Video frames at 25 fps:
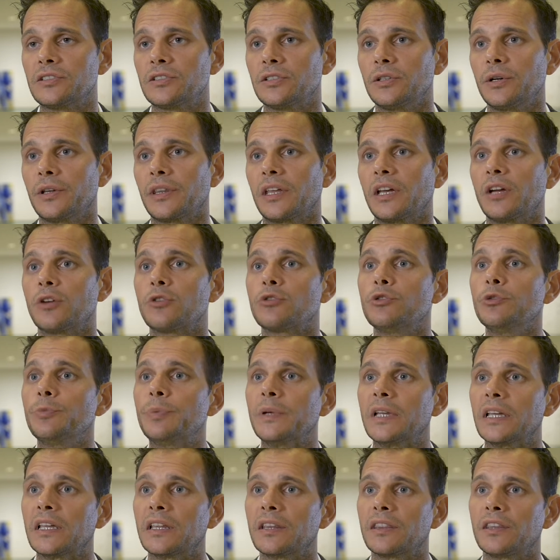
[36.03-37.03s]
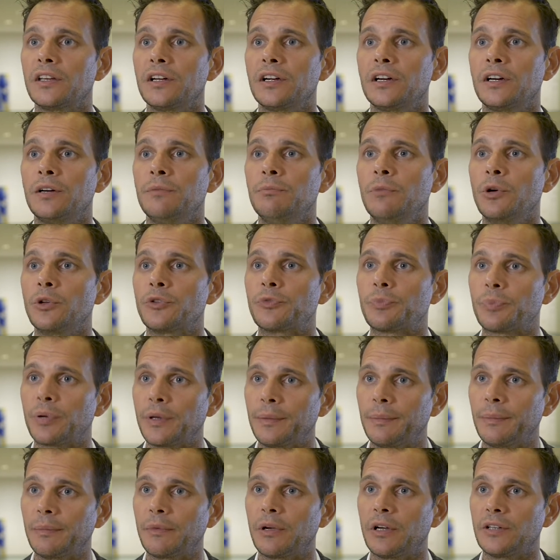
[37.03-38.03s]
So I think grouping their most
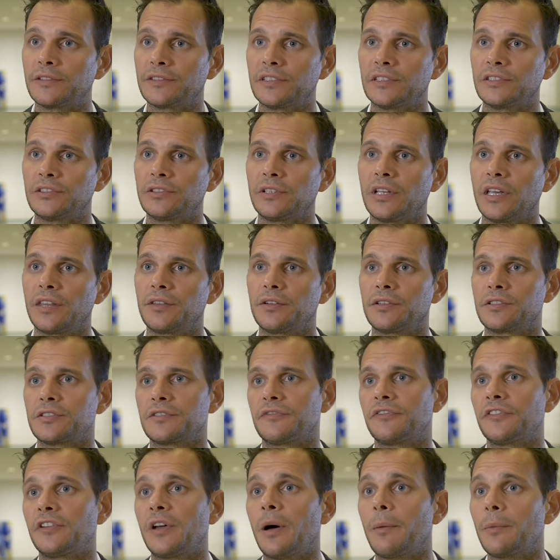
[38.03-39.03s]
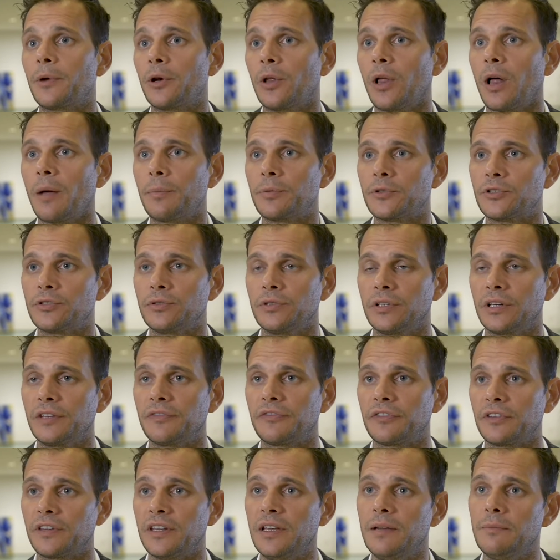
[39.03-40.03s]
premium content together is a phenomenal opportunity
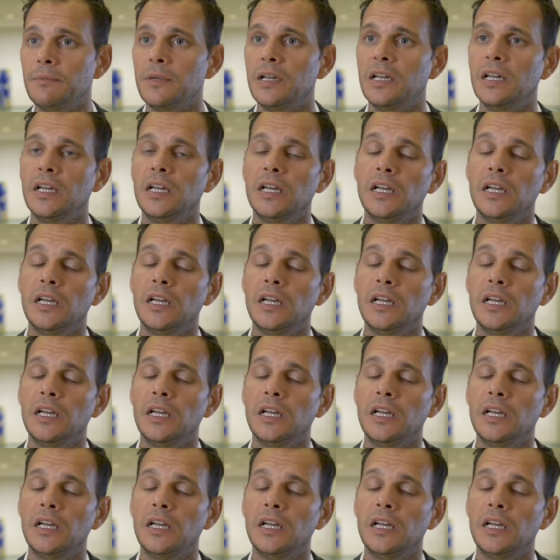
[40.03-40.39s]
for them.